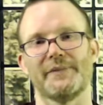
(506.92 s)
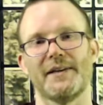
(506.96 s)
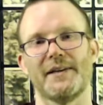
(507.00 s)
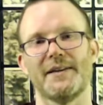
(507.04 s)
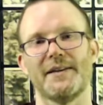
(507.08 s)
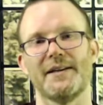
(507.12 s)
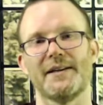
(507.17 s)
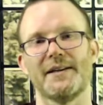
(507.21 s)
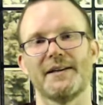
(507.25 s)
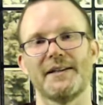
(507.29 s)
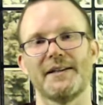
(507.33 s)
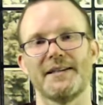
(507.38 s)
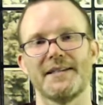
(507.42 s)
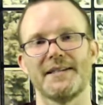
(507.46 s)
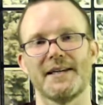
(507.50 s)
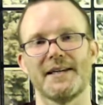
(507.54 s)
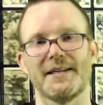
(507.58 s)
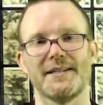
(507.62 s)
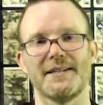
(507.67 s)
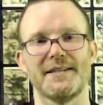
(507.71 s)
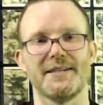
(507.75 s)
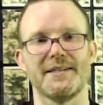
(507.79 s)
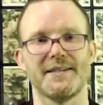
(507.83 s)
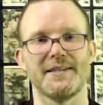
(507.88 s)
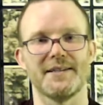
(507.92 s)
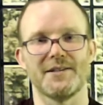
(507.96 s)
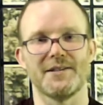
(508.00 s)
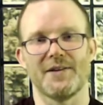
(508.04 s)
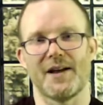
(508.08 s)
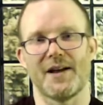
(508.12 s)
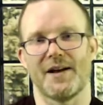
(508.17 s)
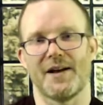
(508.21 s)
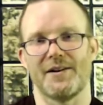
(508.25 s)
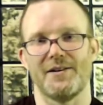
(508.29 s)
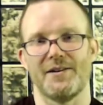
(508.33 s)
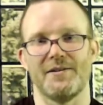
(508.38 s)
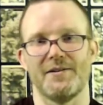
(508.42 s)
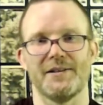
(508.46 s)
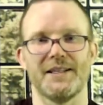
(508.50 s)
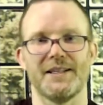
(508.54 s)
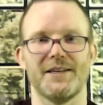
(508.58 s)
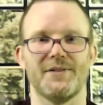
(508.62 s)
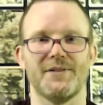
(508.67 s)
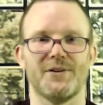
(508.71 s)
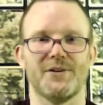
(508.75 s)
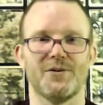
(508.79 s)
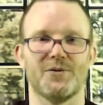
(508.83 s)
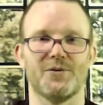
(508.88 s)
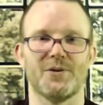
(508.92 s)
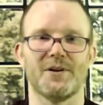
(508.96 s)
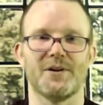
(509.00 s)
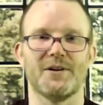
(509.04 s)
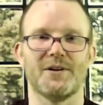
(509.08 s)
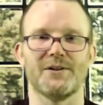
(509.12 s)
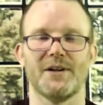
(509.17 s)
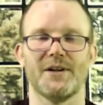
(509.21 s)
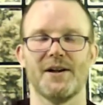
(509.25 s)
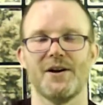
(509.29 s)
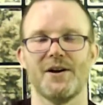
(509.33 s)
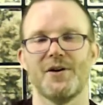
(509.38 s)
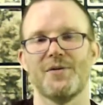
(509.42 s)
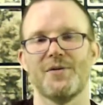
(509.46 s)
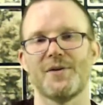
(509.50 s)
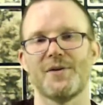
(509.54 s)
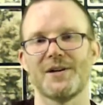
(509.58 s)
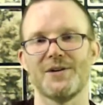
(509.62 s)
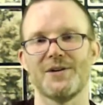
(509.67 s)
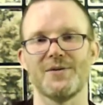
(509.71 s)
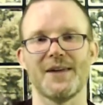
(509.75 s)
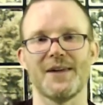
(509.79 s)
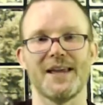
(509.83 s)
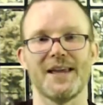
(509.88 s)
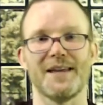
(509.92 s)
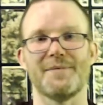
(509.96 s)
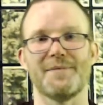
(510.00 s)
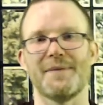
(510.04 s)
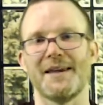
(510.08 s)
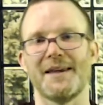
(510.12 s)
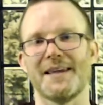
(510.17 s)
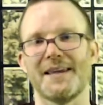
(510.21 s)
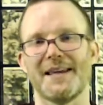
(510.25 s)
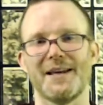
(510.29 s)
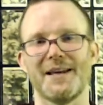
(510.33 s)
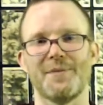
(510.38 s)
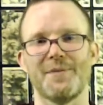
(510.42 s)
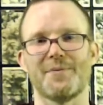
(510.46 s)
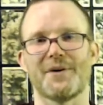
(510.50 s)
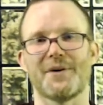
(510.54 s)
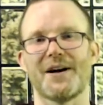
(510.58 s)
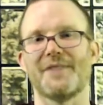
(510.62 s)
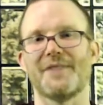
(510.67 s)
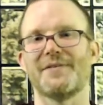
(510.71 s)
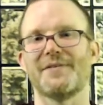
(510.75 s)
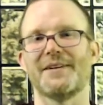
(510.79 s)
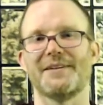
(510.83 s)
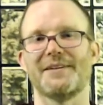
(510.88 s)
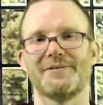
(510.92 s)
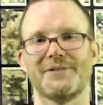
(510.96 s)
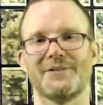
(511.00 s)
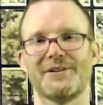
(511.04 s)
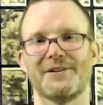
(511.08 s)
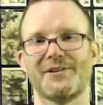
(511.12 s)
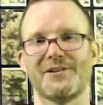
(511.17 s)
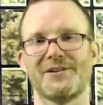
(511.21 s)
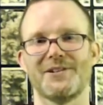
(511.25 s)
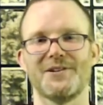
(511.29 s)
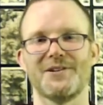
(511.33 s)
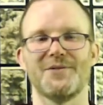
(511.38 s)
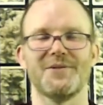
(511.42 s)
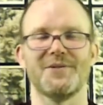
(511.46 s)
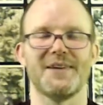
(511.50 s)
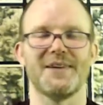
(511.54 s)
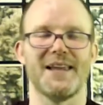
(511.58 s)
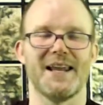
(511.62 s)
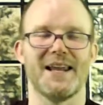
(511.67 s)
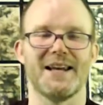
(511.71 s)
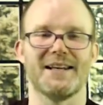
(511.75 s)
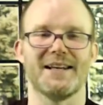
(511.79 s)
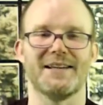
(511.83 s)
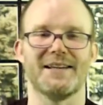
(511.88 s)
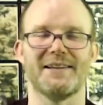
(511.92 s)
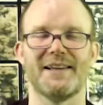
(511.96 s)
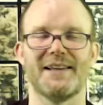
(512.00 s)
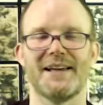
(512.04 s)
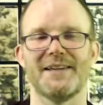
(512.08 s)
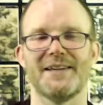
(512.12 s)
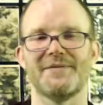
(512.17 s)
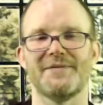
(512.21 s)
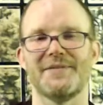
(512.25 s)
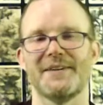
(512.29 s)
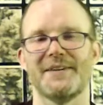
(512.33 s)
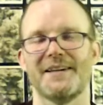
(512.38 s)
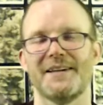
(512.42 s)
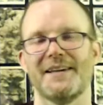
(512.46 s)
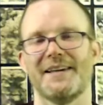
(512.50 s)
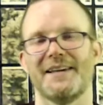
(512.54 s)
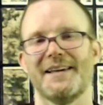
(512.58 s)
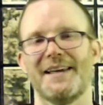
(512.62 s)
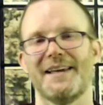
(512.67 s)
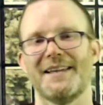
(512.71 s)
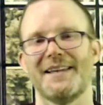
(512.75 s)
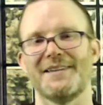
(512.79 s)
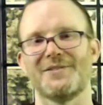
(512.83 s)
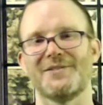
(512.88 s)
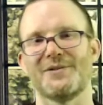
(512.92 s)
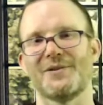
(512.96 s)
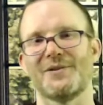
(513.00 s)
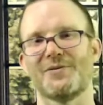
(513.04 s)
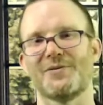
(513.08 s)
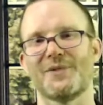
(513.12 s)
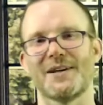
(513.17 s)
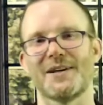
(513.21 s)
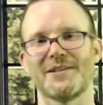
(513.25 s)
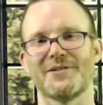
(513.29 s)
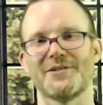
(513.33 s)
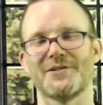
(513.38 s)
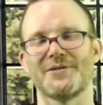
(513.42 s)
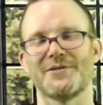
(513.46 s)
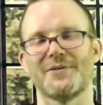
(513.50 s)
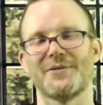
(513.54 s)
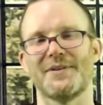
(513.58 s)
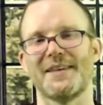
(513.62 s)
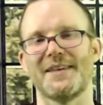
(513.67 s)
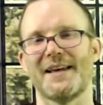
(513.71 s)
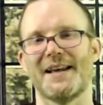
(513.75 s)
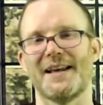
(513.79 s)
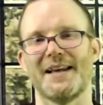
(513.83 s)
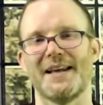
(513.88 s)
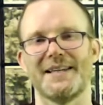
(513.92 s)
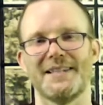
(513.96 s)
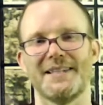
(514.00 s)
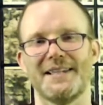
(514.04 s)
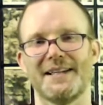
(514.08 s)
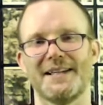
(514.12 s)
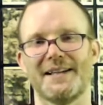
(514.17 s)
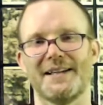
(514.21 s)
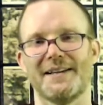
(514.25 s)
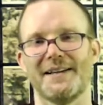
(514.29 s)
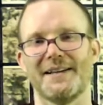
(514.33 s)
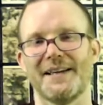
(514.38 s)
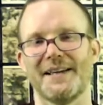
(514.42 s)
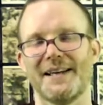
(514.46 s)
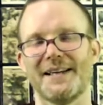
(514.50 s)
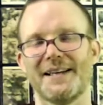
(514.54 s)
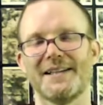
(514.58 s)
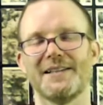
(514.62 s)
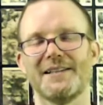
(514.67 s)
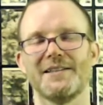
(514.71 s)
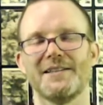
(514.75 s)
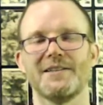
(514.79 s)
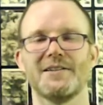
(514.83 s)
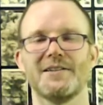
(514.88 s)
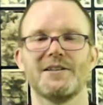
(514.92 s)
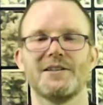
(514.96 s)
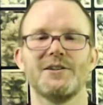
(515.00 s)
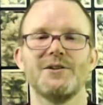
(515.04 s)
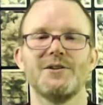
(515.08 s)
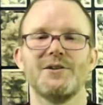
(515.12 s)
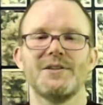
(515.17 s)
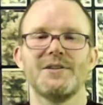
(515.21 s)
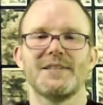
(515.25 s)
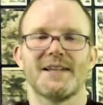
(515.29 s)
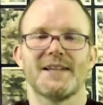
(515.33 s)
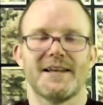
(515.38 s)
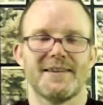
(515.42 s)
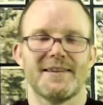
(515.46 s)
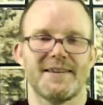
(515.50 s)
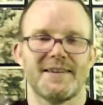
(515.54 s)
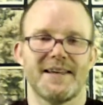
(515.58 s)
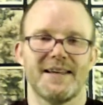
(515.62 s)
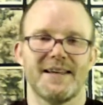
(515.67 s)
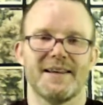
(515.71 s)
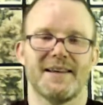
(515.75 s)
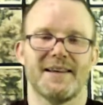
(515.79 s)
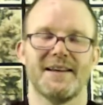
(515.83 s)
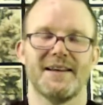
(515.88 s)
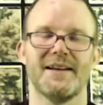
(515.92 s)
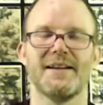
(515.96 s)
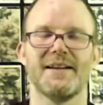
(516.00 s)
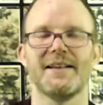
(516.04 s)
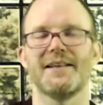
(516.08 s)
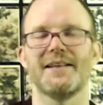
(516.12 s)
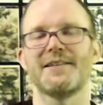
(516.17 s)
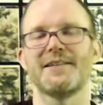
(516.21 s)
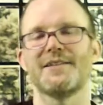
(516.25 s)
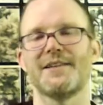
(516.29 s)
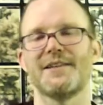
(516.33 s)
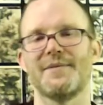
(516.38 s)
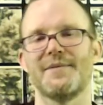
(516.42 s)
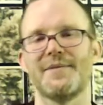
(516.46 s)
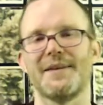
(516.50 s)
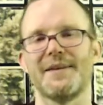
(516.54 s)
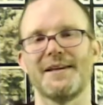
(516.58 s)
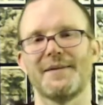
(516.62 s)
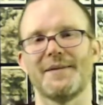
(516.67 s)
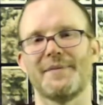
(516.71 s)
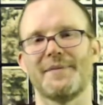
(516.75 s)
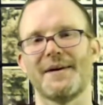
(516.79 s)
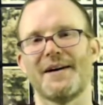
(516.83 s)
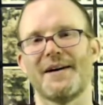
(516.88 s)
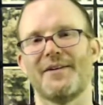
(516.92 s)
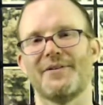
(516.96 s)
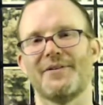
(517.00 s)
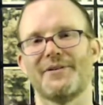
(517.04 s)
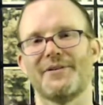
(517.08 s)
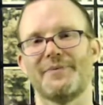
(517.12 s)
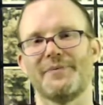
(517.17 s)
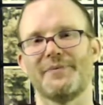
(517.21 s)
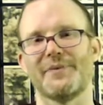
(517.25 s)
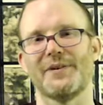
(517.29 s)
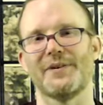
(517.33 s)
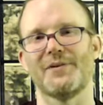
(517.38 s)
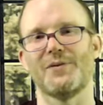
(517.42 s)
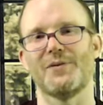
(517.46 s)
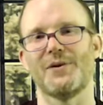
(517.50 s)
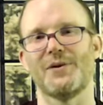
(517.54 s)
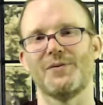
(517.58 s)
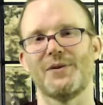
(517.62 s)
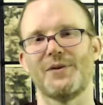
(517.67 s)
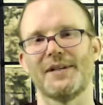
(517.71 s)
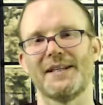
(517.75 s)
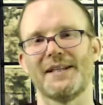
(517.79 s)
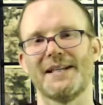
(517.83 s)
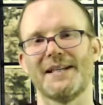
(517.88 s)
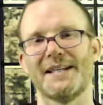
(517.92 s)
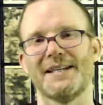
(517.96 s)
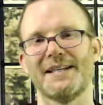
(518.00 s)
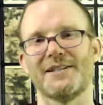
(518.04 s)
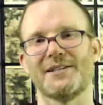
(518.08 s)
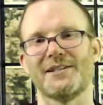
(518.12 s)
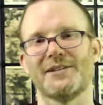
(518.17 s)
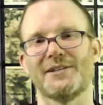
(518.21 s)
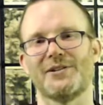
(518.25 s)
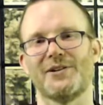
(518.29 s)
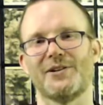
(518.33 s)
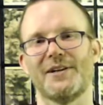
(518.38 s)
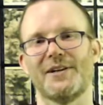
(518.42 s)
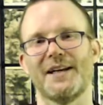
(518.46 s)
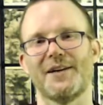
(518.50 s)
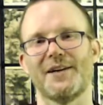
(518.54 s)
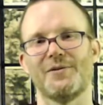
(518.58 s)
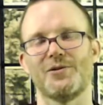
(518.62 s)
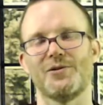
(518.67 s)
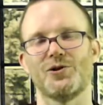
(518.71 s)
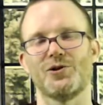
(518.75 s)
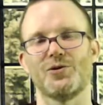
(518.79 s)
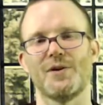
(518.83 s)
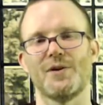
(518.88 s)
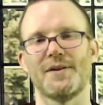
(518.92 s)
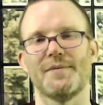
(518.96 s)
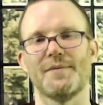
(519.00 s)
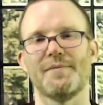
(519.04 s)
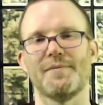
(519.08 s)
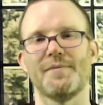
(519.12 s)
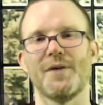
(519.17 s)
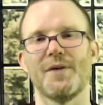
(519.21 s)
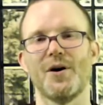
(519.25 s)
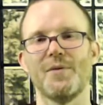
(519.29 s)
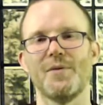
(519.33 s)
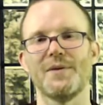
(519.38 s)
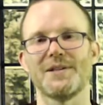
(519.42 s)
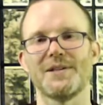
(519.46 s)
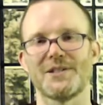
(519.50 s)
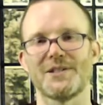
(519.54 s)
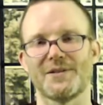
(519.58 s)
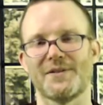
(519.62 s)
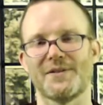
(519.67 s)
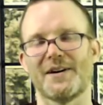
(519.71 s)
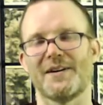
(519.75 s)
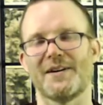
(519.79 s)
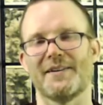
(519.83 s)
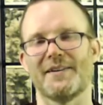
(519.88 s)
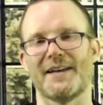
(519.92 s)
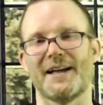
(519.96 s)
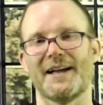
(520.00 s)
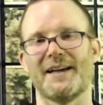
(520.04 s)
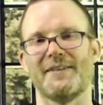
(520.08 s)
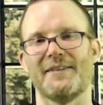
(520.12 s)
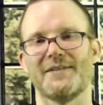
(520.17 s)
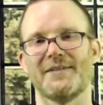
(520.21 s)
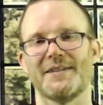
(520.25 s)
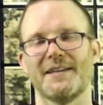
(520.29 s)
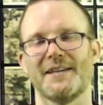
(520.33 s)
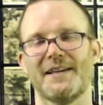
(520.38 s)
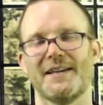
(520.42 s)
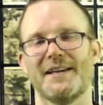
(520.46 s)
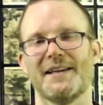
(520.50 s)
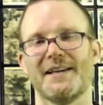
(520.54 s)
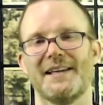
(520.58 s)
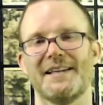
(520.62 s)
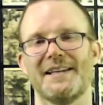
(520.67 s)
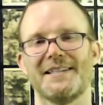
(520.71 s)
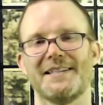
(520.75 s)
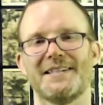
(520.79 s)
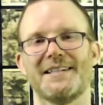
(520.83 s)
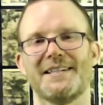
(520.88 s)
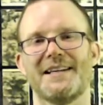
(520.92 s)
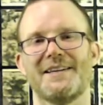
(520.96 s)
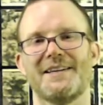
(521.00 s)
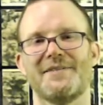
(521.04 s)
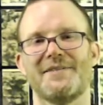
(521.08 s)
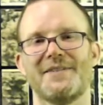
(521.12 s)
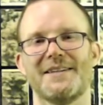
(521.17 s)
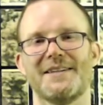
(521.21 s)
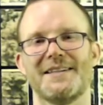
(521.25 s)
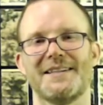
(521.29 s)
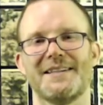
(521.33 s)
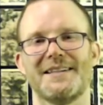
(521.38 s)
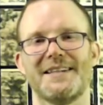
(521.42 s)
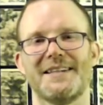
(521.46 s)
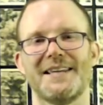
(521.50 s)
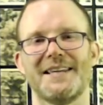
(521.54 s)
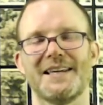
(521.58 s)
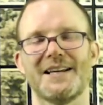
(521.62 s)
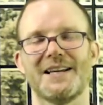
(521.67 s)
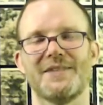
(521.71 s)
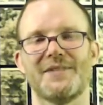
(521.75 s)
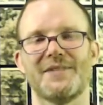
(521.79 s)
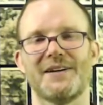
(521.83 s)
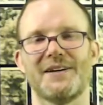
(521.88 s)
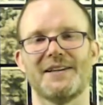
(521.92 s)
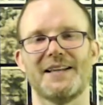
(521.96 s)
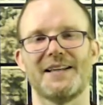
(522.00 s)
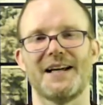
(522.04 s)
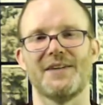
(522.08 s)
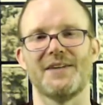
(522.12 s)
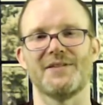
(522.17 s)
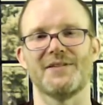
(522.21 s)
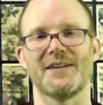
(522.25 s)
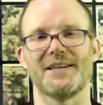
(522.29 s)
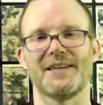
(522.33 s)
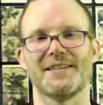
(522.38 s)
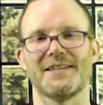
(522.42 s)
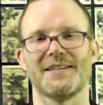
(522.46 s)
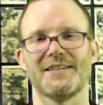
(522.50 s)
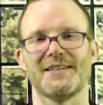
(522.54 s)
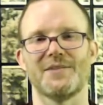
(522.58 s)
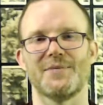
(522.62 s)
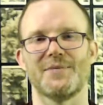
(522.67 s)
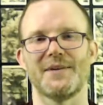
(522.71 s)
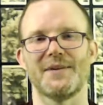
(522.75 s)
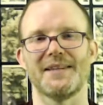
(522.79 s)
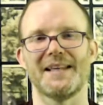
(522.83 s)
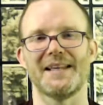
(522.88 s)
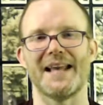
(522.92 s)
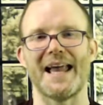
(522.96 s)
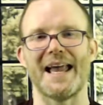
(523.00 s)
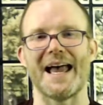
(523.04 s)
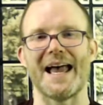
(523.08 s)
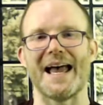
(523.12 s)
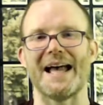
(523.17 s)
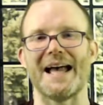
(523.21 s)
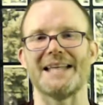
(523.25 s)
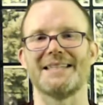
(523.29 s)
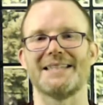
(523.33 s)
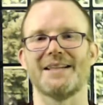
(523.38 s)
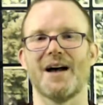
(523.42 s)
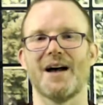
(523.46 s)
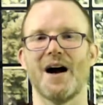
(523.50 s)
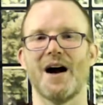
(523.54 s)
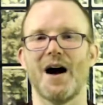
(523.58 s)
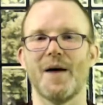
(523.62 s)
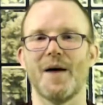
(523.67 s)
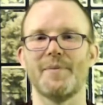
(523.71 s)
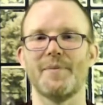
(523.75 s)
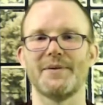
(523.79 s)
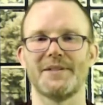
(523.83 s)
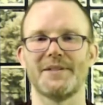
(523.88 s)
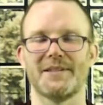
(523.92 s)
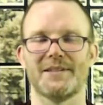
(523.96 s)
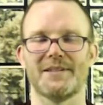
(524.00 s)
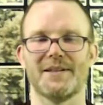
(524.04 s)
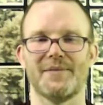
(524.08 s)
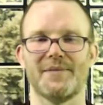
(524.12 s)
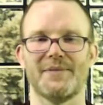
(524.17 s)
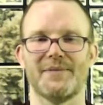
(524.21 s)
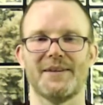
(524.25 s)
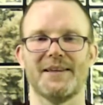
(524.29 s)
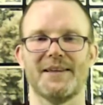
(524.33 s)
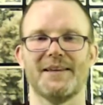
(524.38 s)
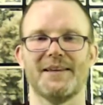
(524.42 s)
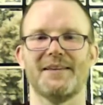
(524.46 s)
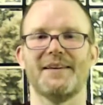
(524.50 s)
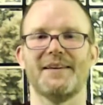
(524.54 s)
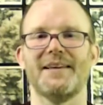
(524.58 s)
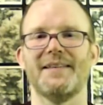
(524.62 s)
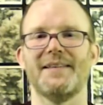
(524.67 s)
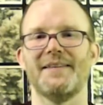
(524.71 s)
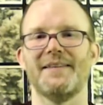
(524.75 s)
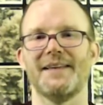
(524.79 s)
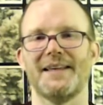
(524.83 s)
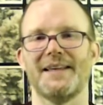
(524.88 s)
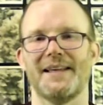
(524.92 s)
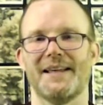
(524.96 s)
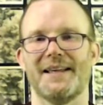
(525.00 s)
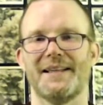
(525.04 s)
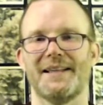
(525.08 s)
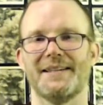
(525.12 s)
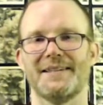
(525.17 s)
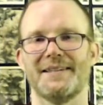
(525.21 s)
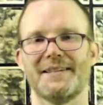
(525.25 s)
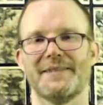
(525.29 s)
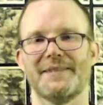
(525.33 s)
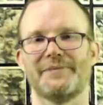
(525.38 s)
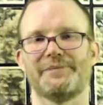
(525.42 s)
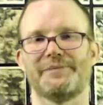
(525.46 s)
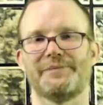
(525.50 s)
And then Ecclesiastes says, so how do you live in a world where you can't make any profit, when there is no gain in life? And so it wrestles with that idea. And it concludes, I think, something about we really need to learn how to enjoy the moments of our lives instead of thinking of our lives as something that adds up to something in the end.